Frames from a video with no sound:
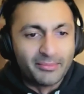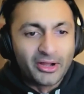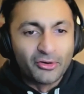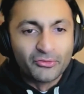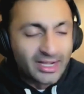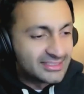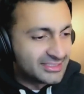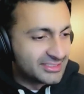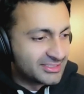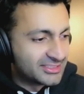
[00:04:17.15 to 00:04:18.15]
my own
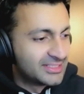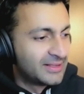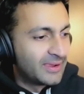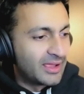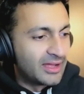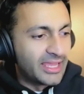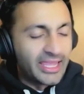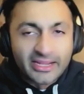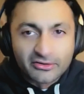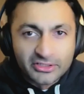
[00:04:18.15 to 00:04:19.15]
vices, uh,
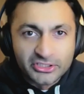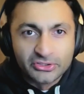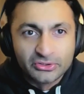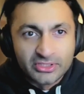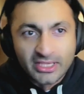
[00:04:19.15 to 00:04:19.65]
anger issues.